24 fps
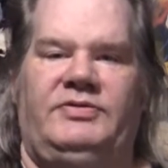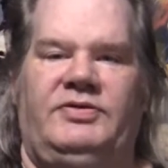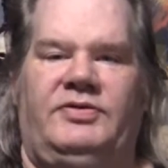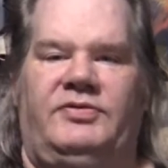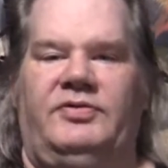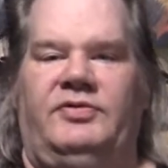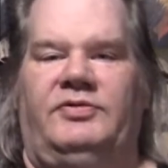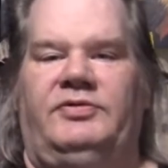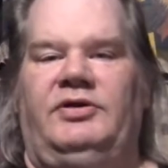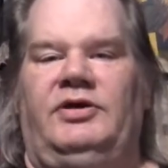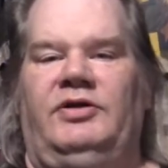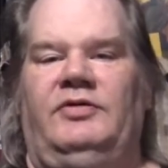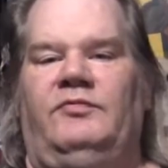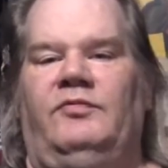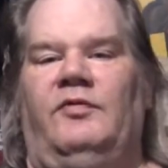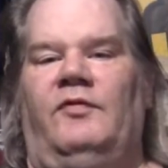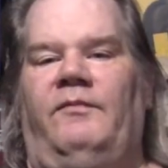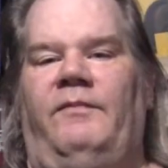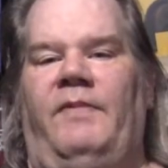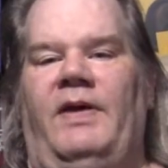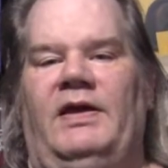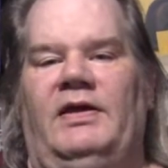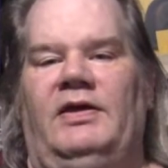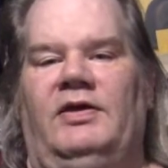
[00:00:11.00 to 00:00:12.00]
to 13th
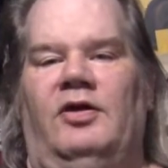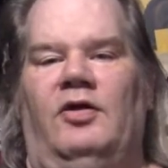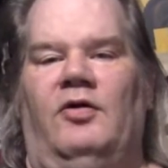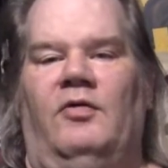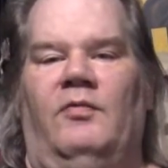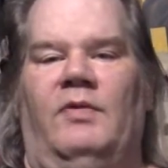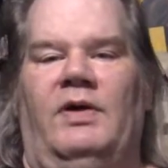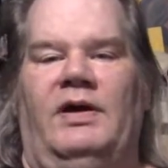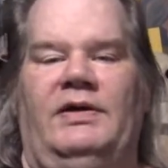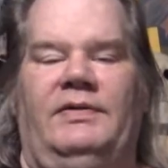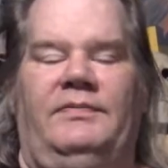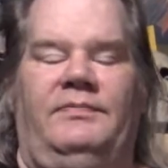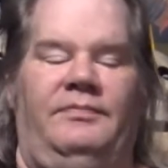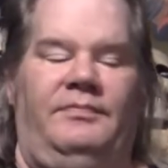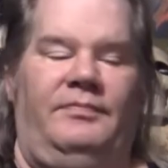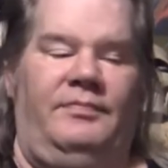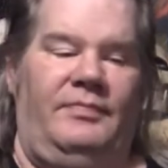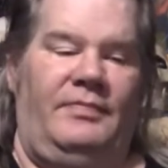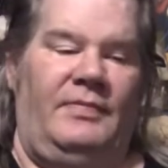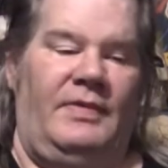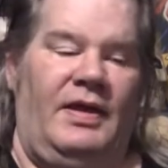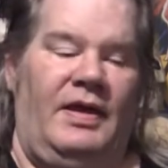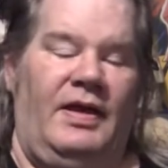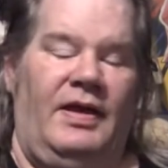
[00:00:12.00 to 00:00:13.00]
Wolfman. You know what?
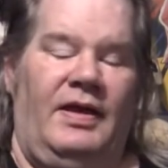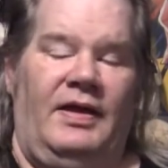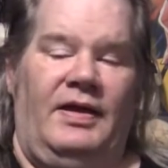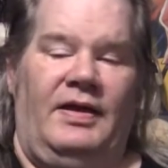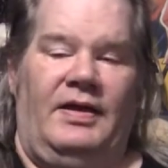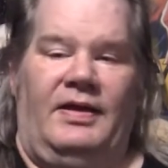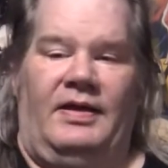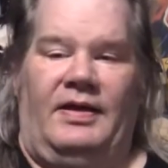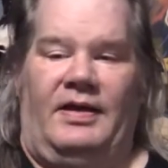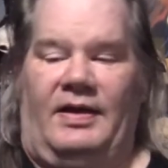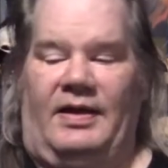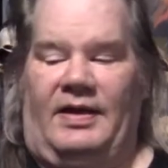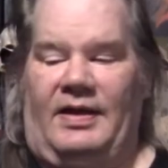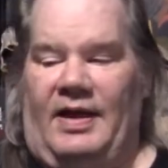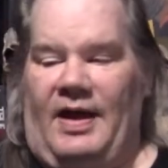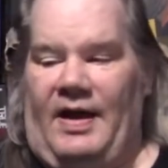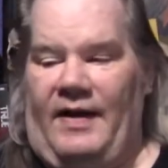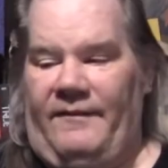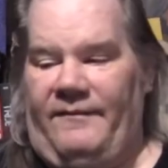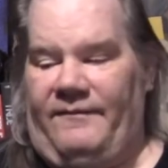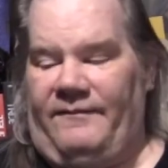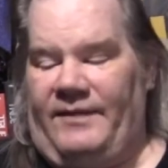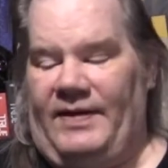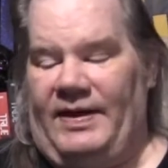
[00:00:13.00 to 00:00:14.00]
I
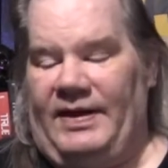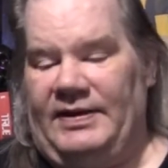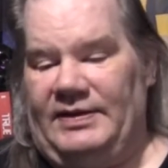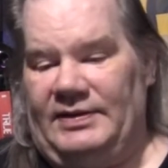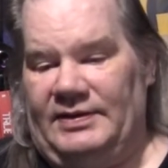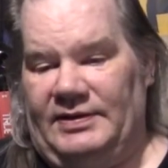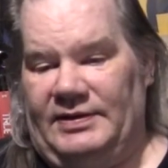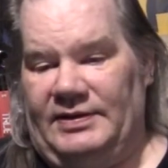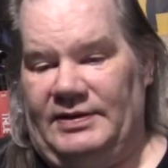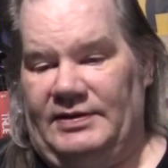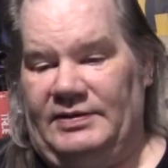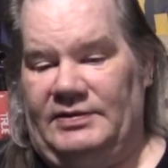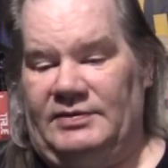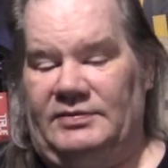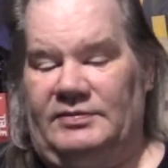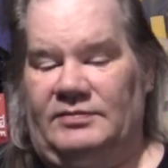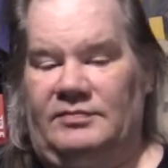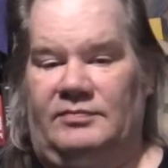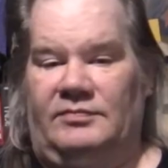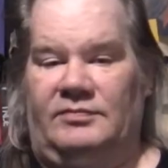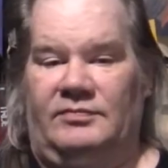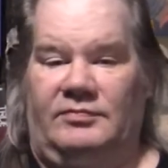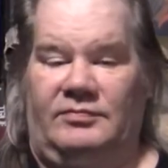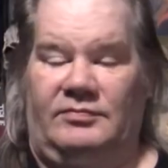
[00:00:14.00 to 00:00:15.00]
finally,
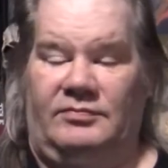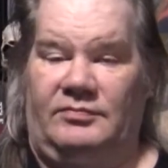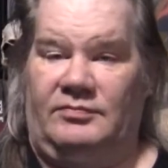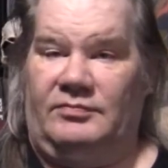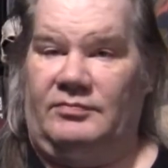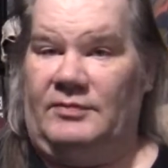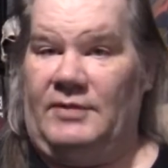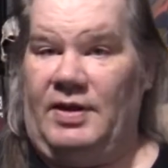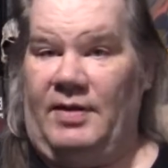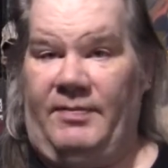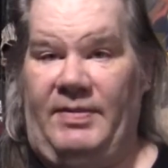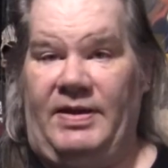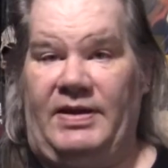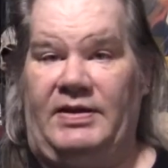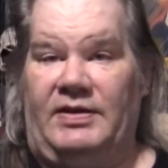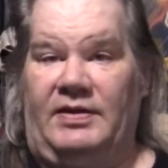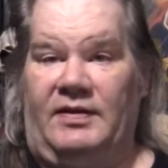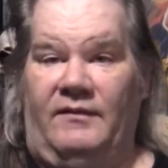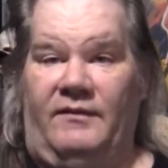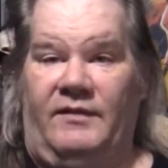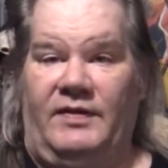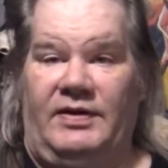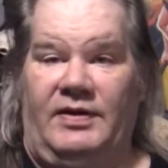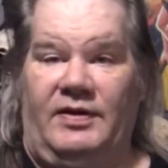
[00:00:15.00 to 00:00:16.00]
I'm making a
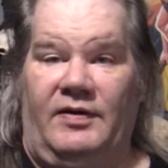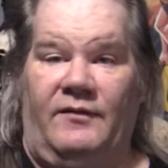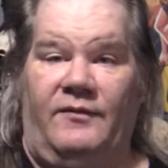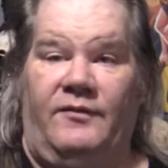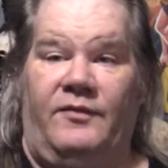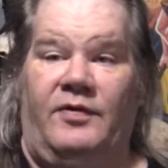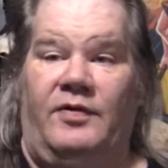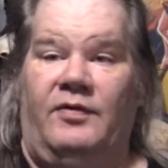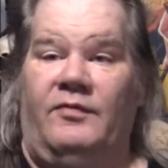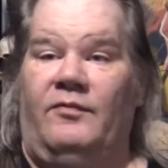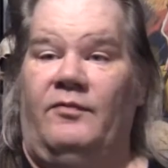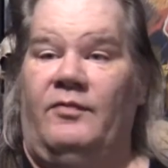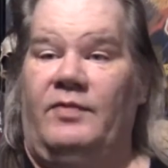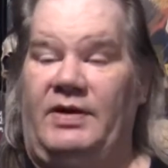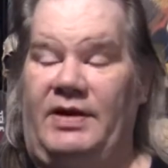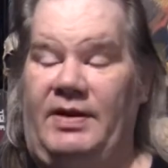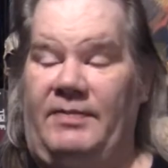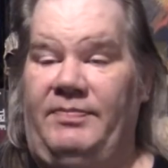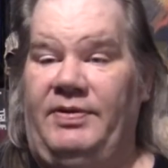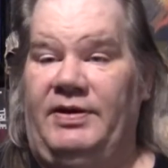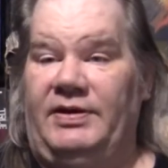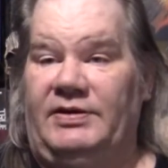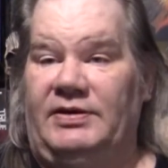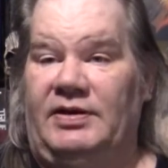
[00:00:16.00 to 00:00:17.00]
video for what I
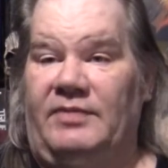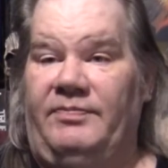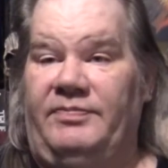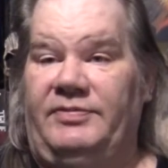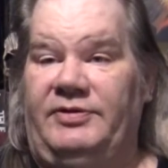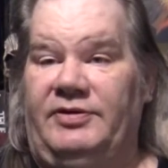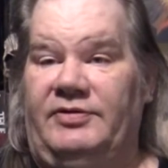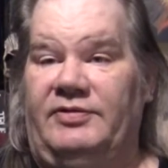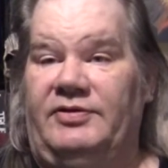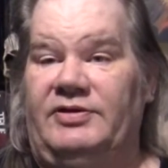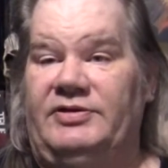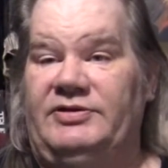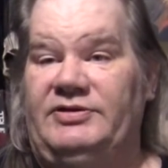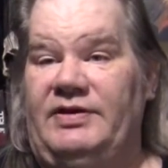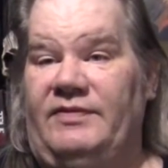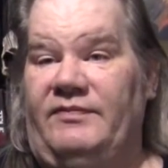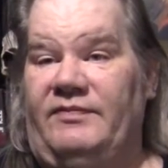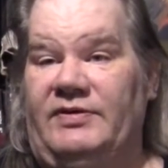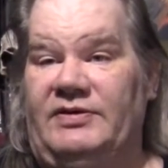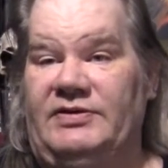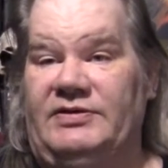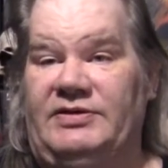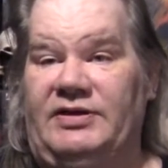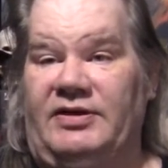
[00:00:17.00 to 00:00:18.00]
picked up during the
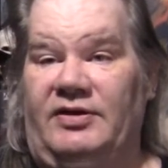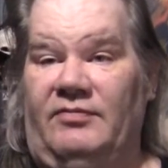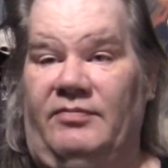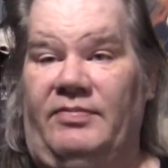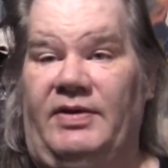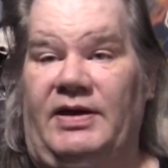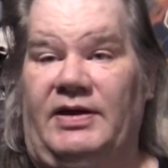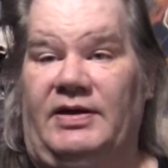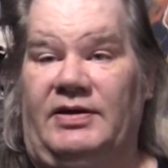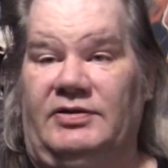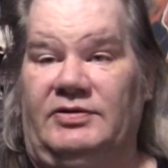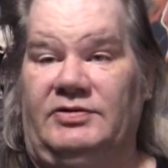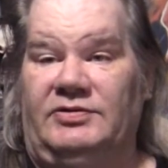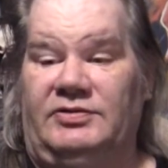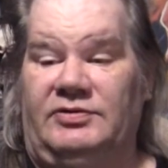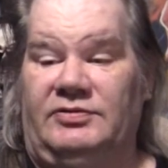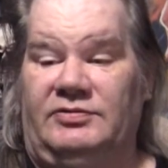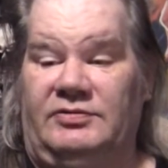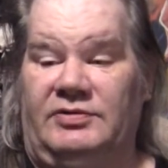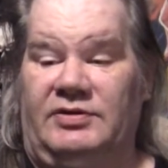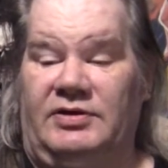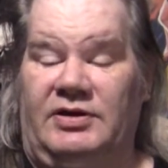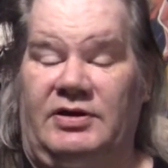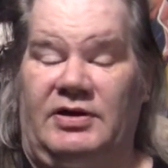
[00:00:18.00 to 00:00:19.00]
Severin sale back in
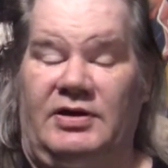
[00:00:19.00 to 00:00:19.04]
June.